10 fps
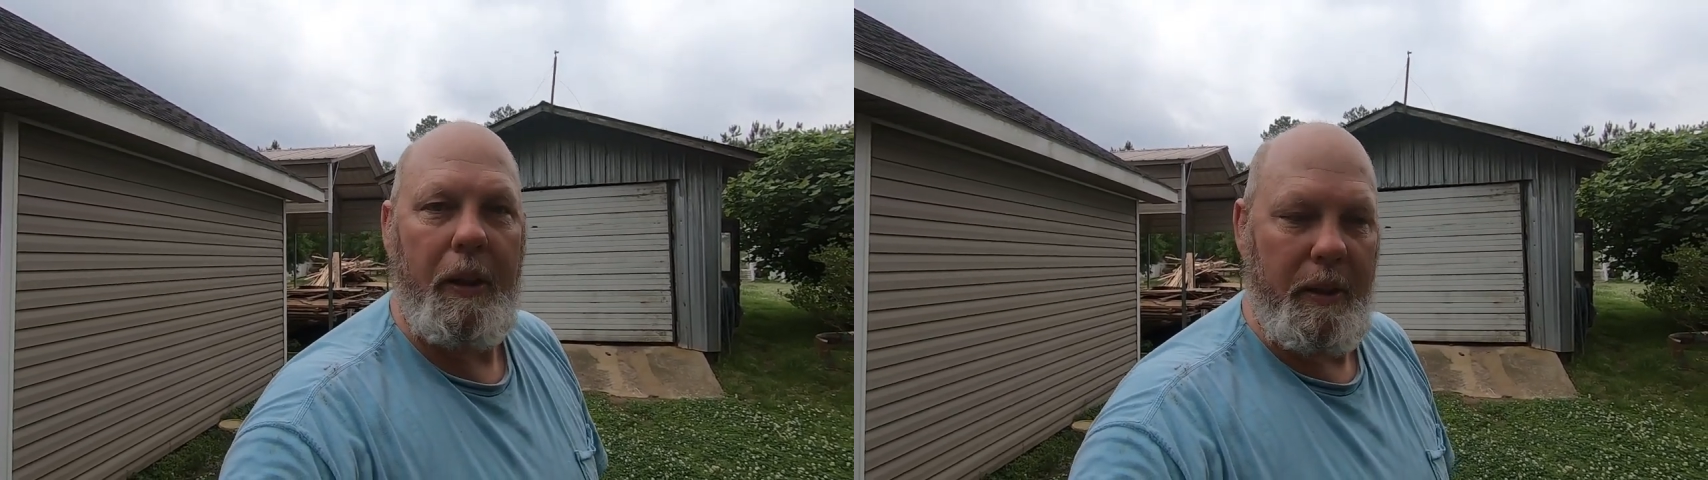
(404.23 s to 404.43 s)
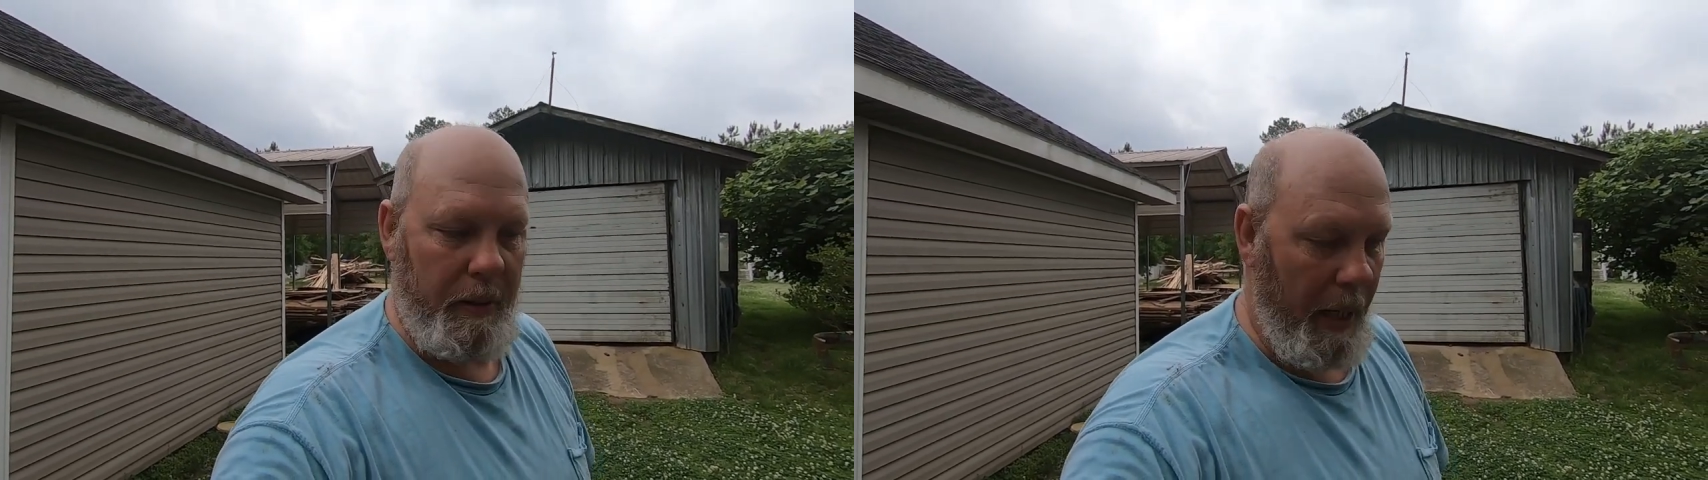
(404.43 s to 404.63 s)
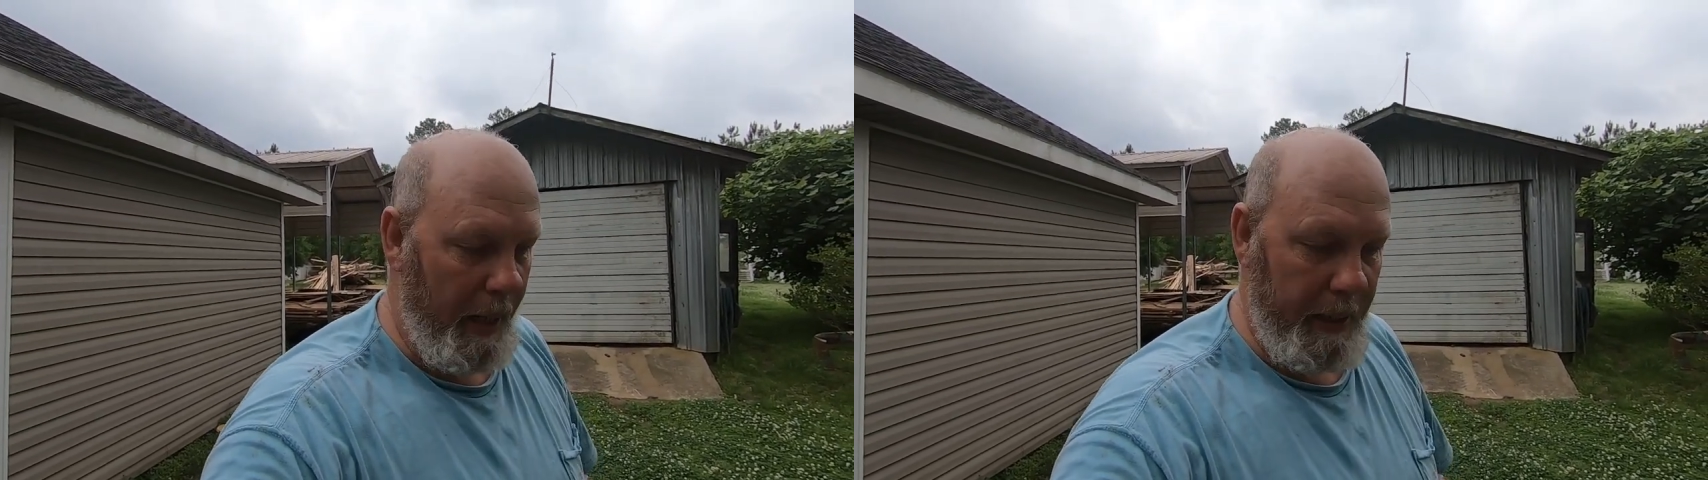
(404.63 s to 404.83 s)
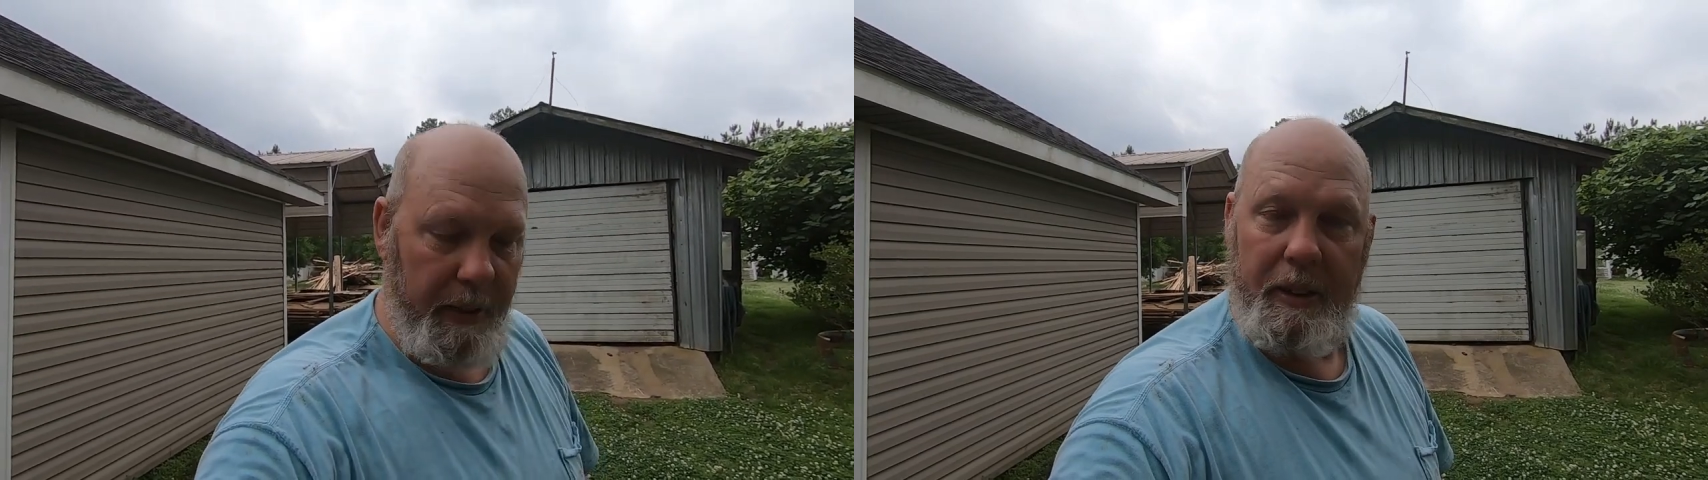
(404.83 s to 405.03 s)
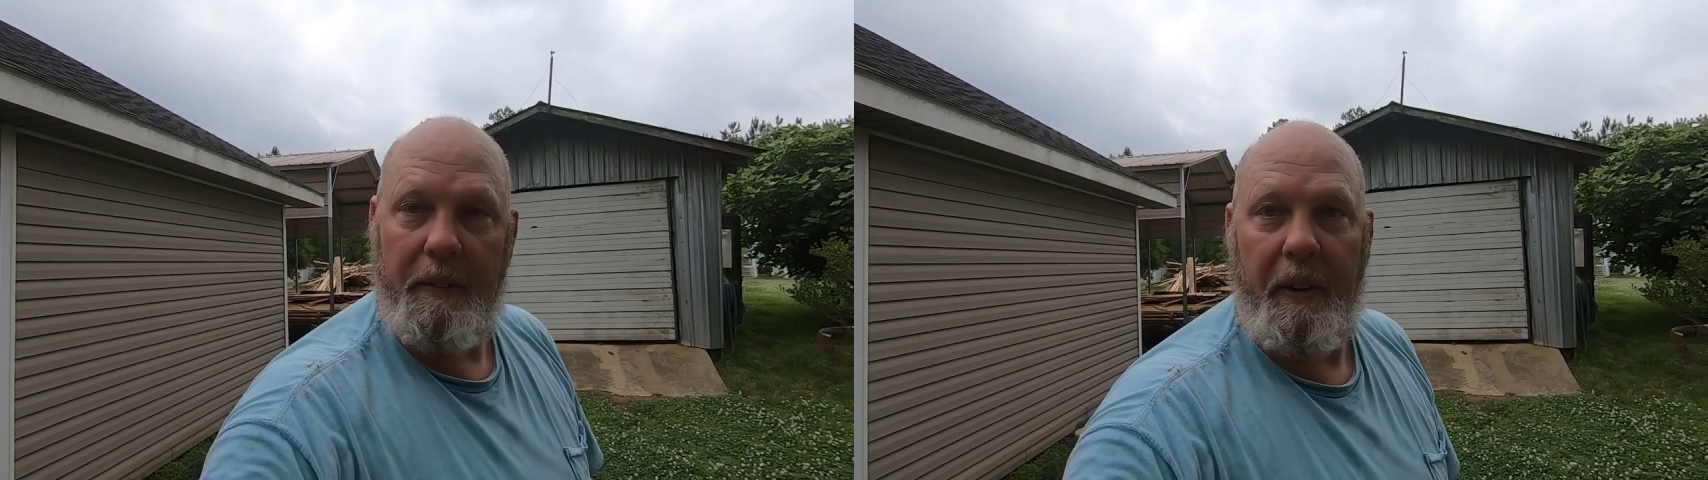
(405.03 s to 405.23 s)
but I got the
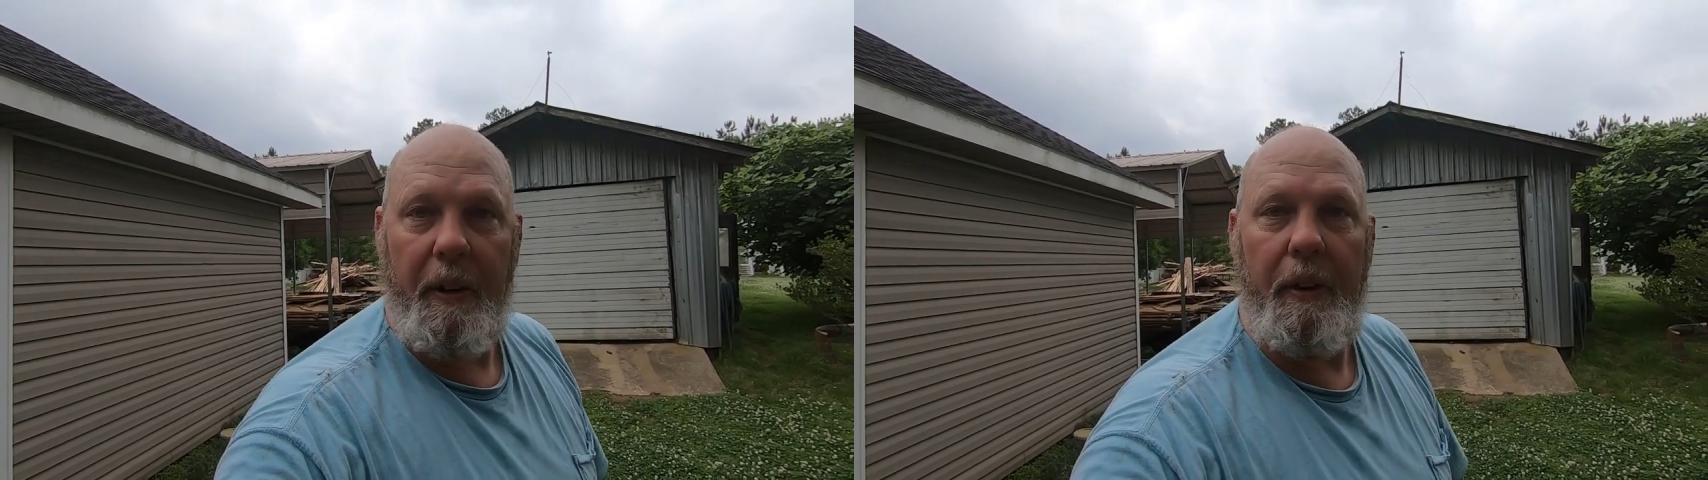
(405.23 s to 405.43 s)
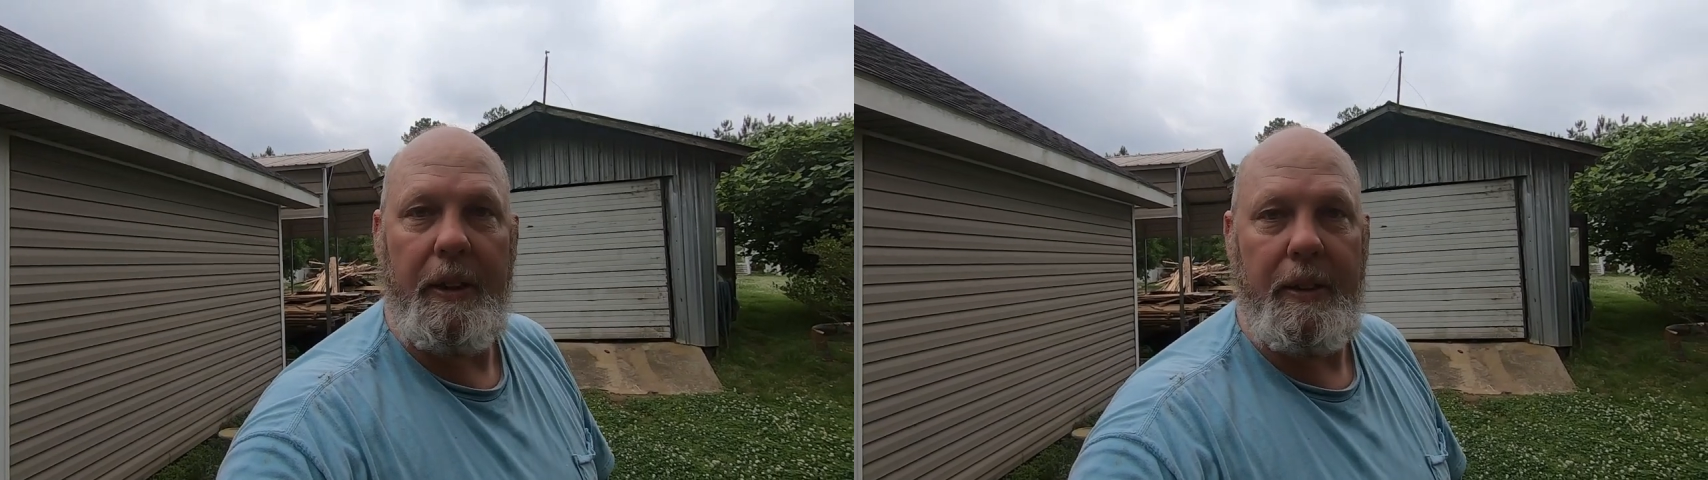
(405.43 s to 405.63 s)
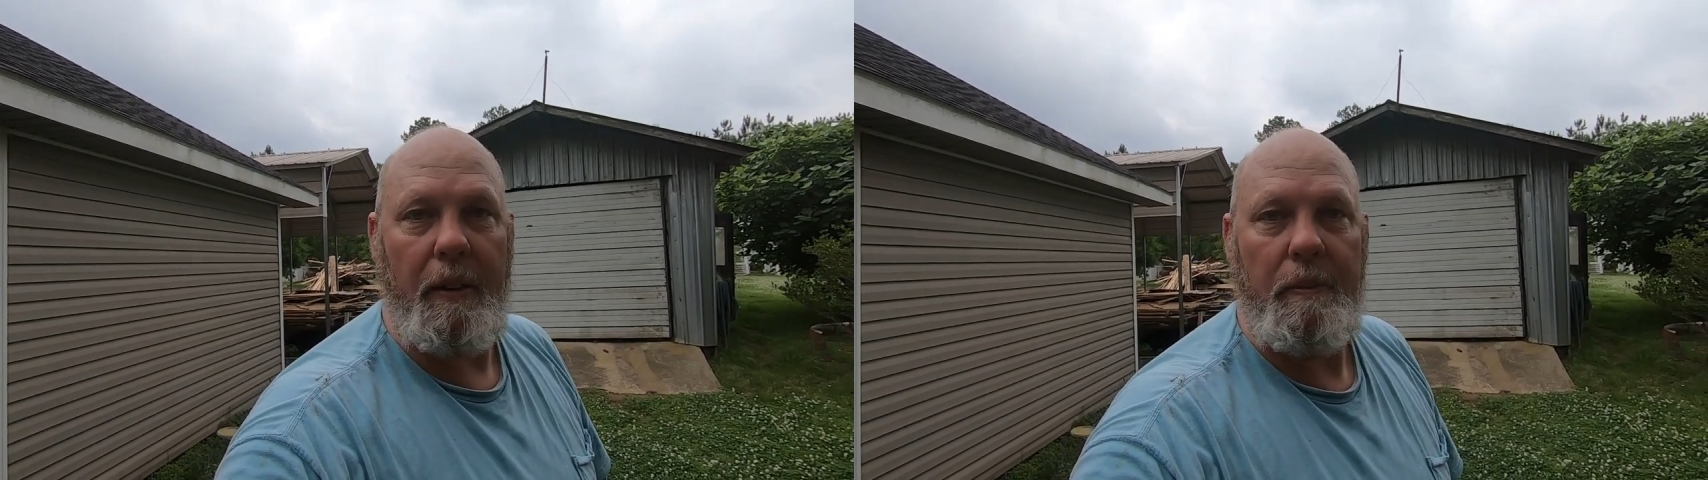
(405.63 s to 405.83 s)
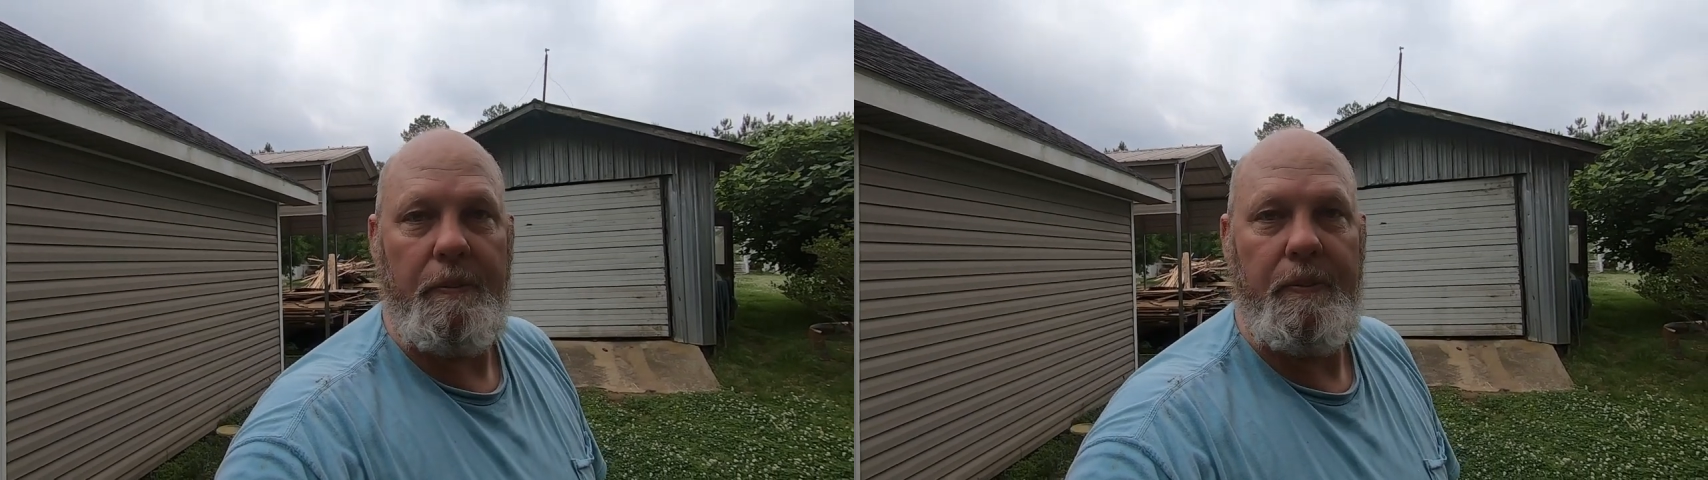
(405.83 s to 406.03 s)
stuff to do it, so